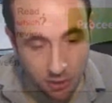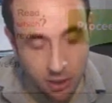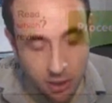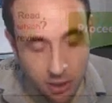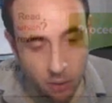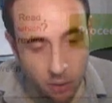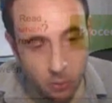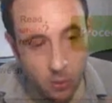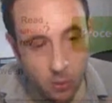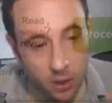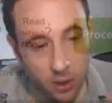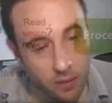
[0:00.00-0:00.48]

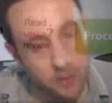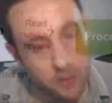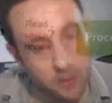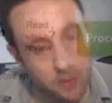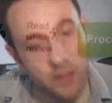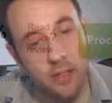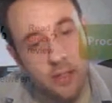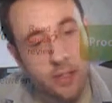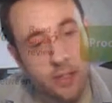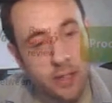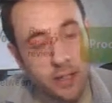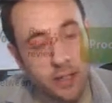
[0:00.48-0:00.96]
So one of
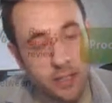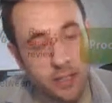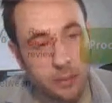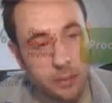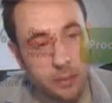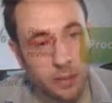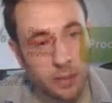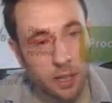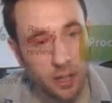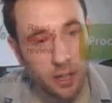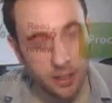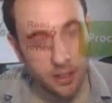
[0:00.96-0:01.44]
the other things
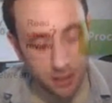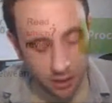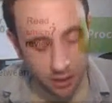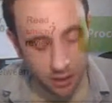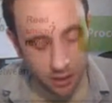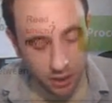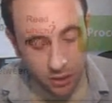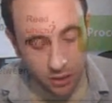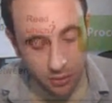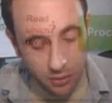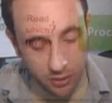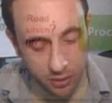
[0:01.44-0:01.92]
that we like
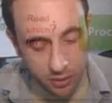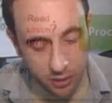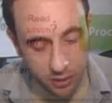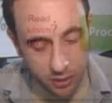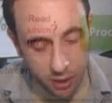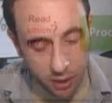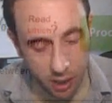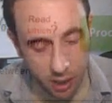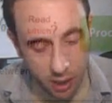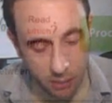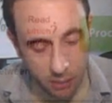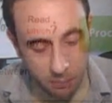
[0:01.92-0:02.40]
to
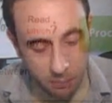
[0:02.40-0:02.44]
use